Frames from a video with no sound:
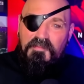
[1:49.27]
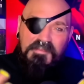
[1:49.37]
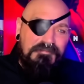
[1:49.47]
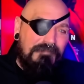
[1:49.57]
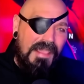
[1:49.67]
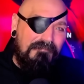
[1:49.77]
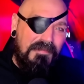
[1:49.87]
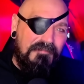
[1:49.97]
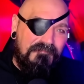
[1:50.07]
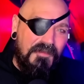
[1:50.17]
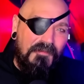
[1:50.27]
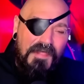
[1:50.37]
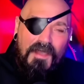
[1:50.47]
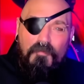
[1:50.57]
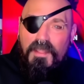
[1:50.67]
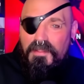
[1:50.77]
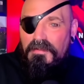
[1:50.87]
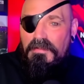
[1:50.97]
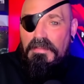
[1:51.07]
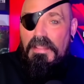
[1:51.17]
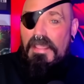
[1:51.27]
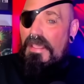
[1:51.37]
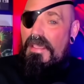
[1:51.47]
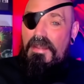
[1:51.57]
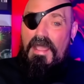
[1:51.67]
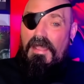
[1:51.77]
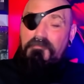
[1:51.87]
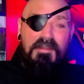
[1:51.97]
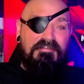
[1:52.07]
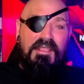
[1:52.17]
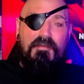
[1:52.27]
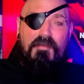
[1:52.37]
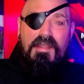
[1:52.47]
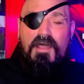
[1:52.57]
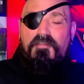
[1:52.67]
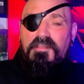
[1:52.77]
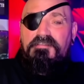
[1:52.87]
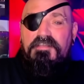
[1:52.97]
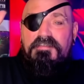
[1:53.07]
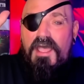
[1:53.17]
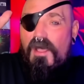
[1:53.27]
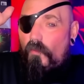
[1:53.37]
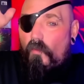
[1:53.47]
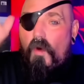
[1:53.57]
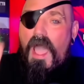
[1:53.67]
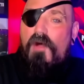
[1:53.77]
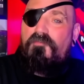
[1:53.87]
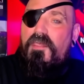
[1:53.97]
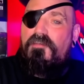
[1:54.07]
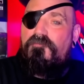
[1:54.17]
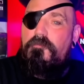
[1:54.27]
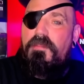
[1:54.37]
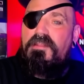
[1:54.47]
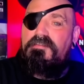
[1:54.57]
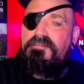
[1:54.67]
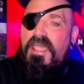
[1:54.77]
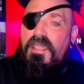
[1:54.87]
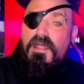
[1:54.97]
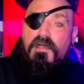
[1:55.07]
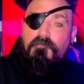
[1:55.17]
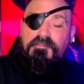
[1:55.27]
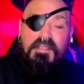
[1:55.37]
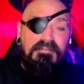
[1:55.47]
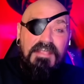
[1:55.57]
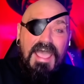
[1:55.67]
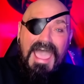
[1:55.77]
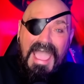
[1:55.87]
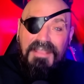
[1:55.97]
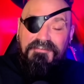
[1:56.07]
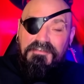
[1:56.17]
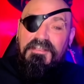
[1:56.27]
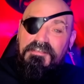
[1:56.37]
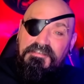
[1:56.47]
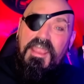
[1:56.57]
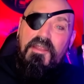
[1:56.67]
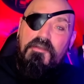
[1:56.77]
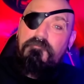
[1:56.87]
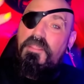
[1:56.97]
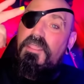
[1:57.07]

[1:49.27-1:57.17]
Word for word: This made me feel that way. And I'm gonna tell you right now, this is a wild thing for me to say, but this actually scared me